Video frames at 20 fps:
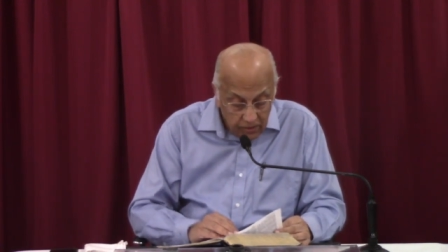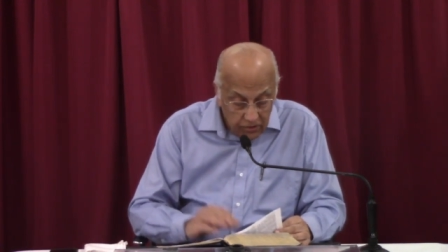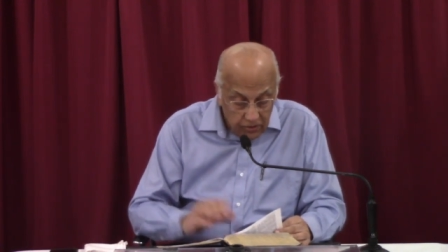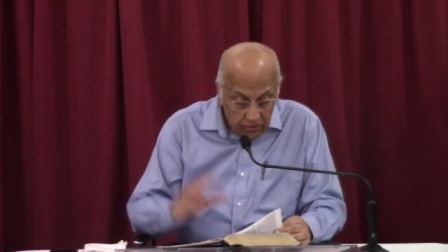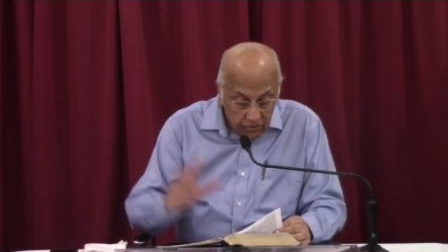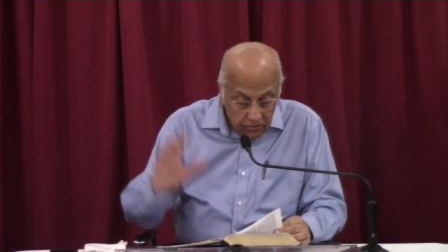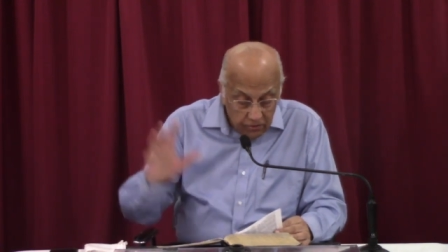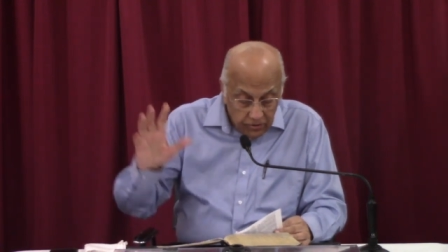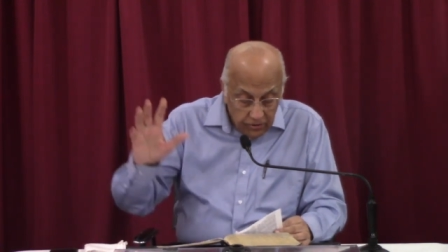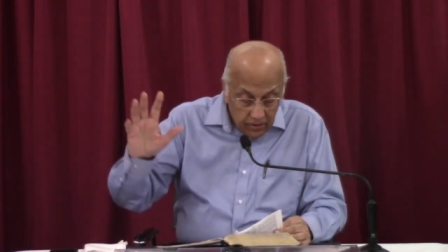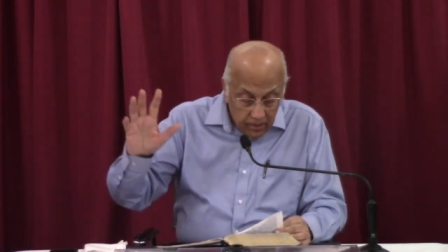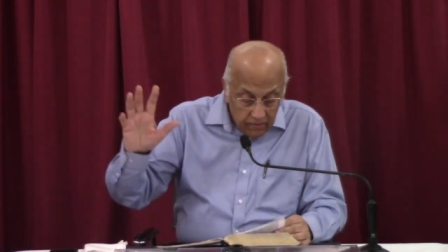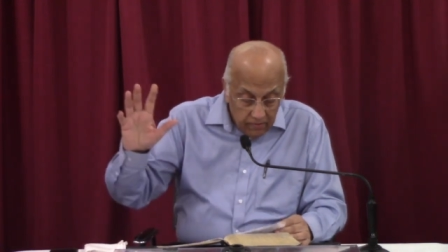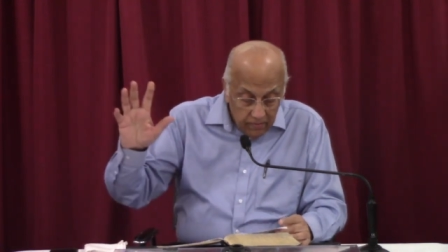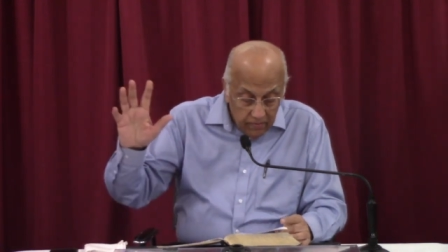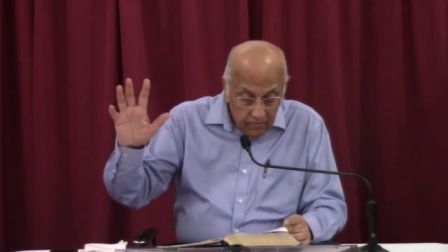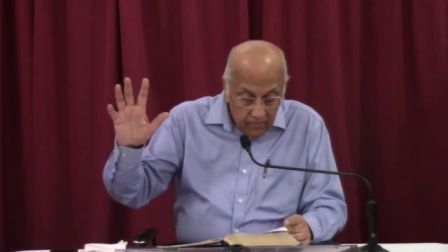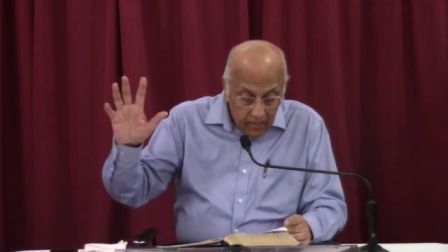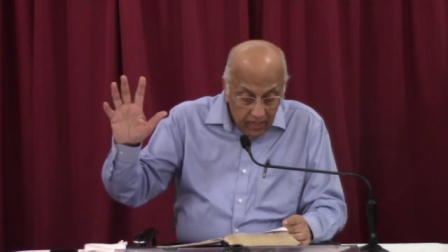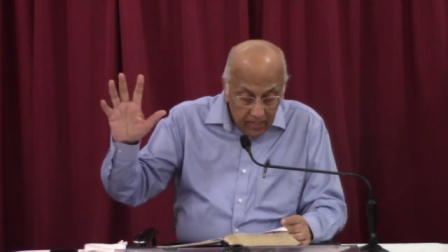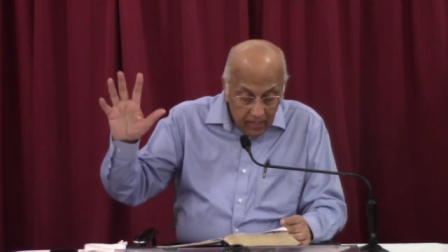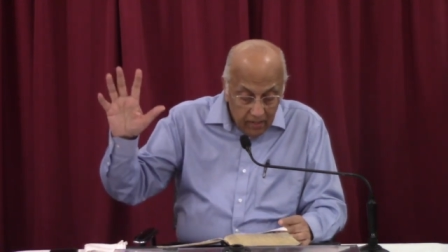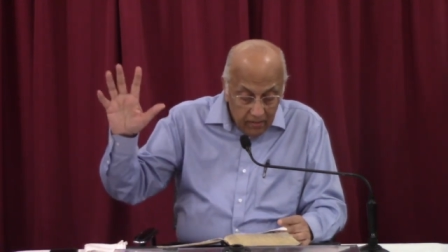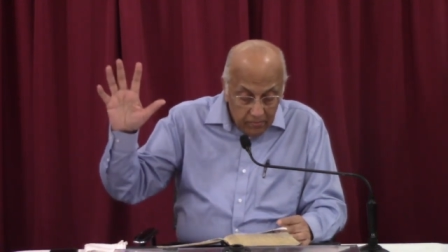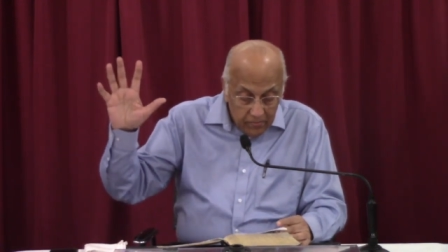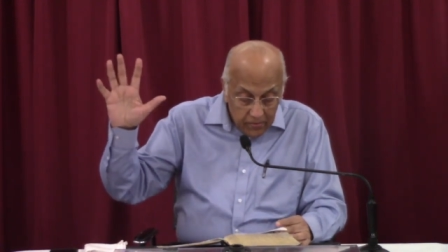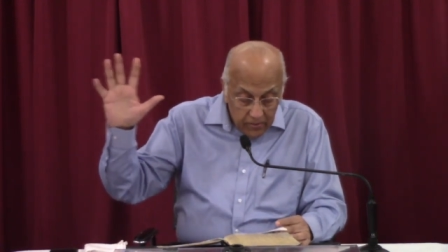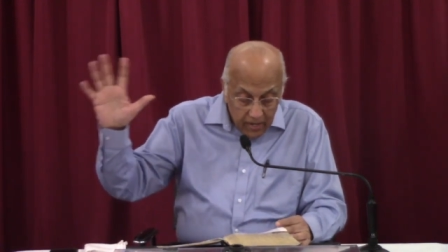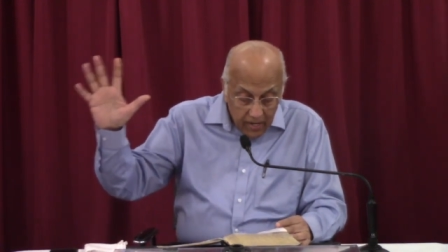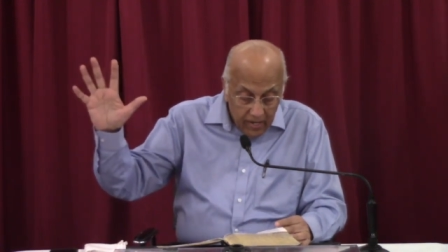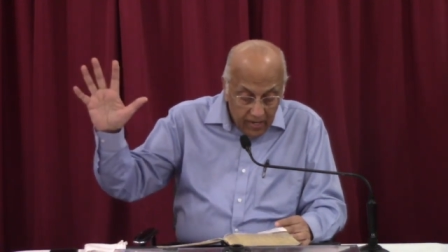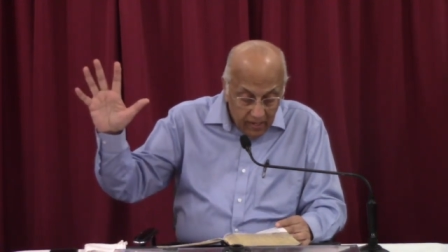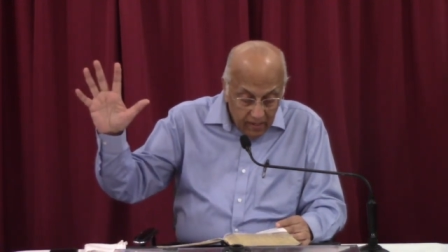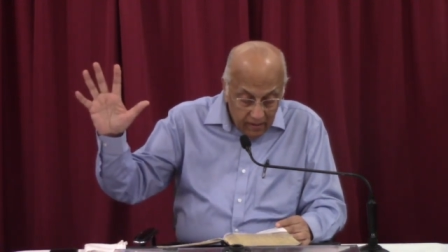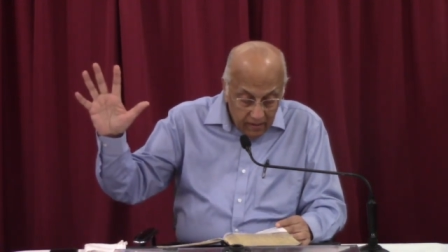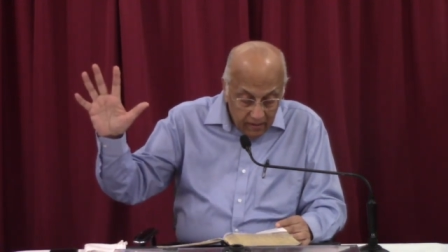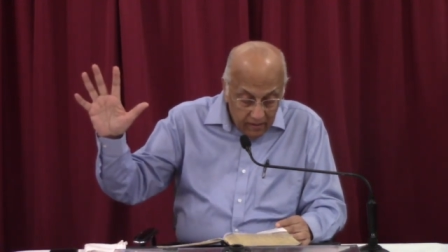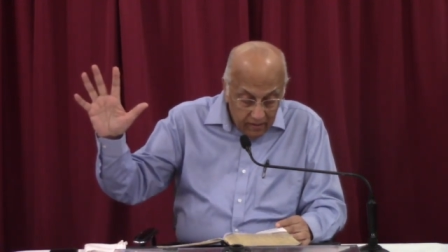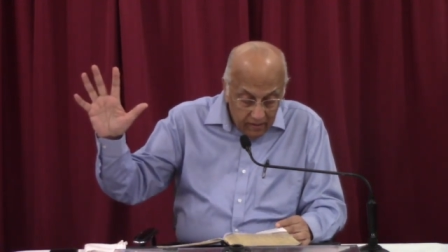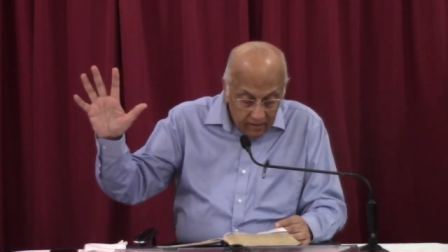Jerusalem like a
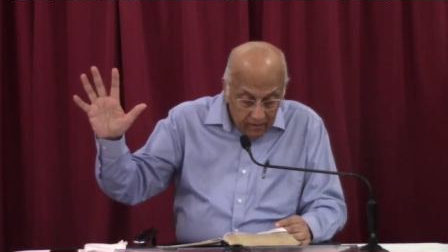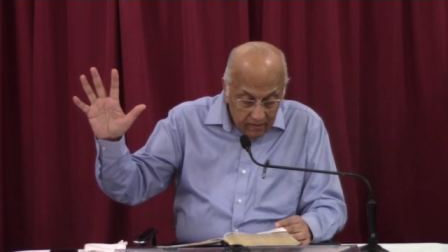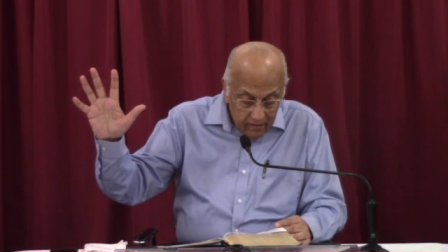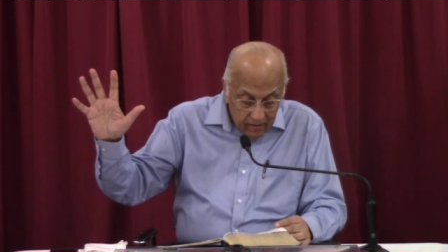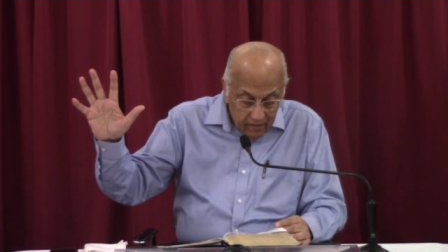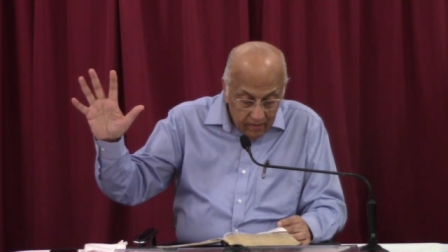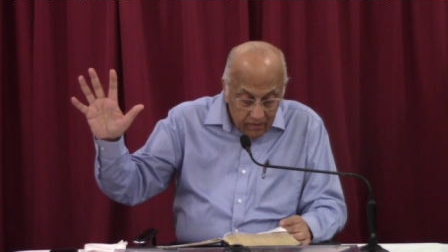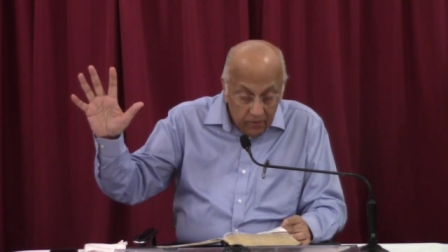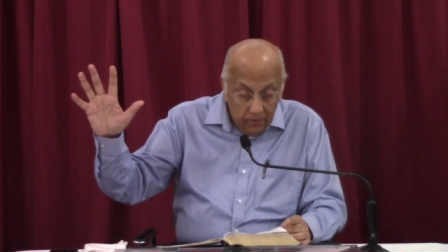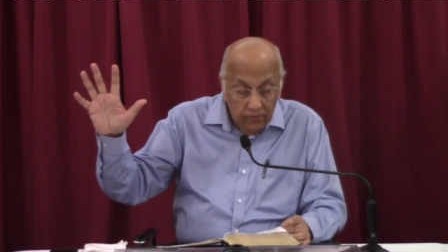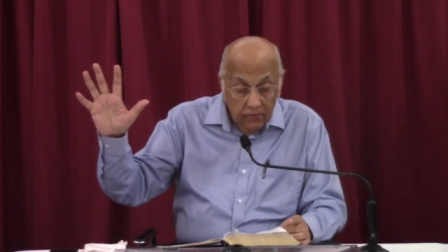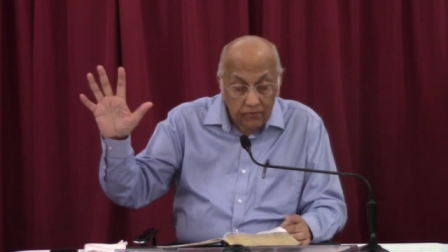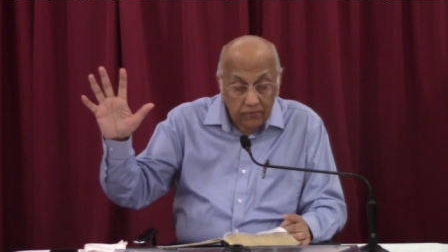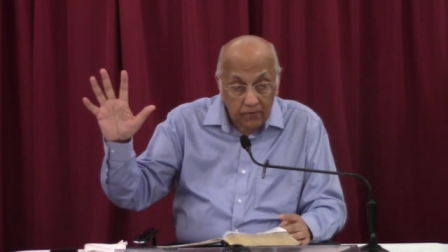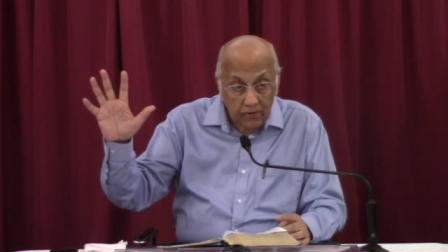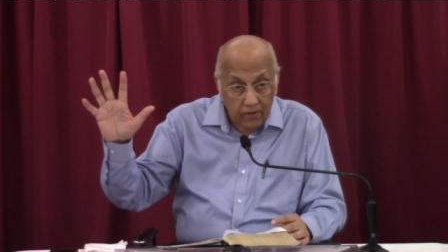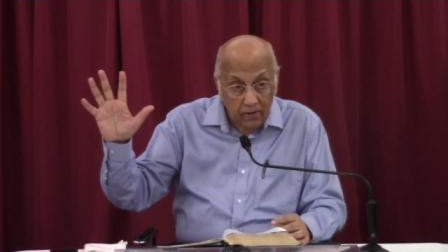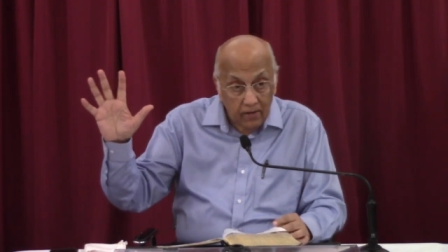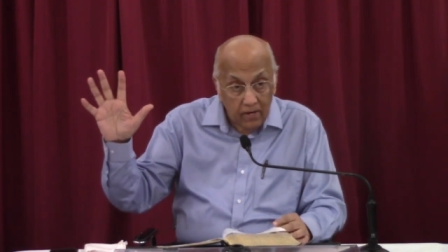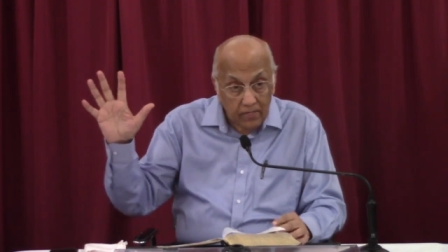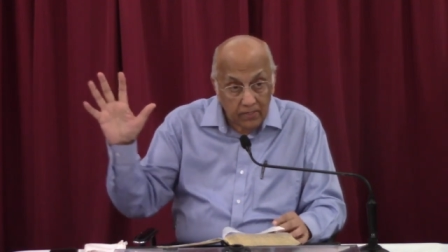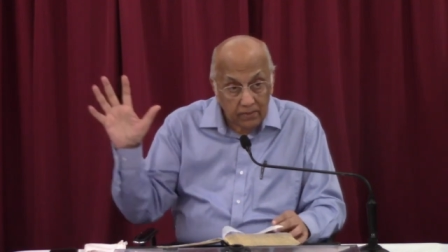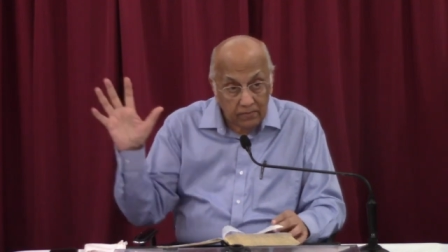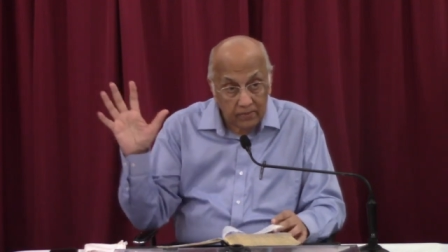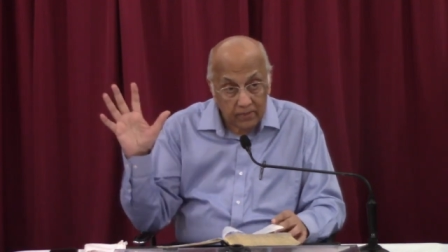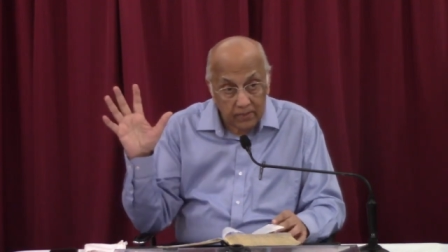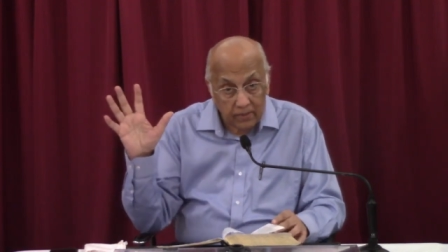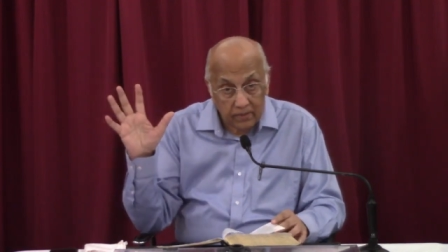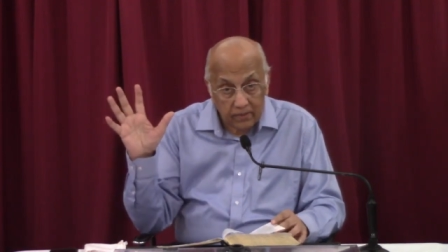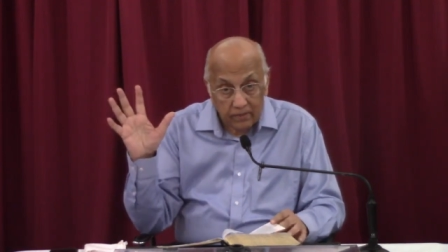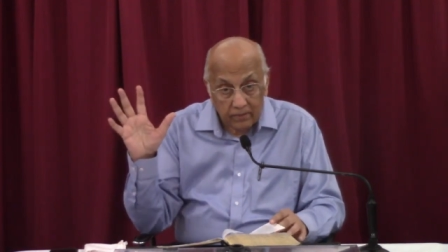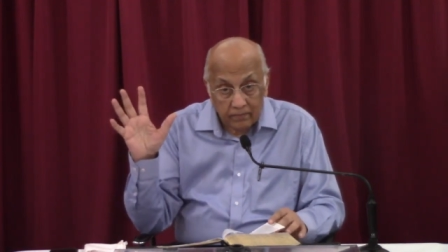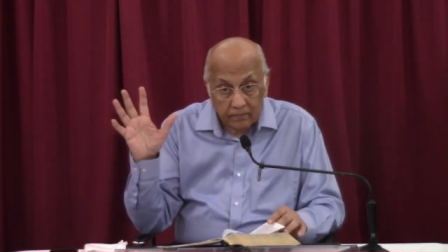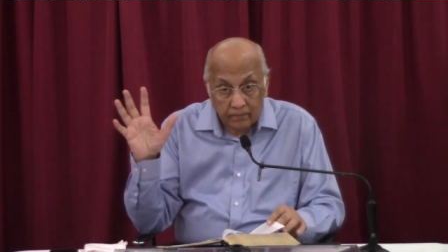bride adorned for her husband.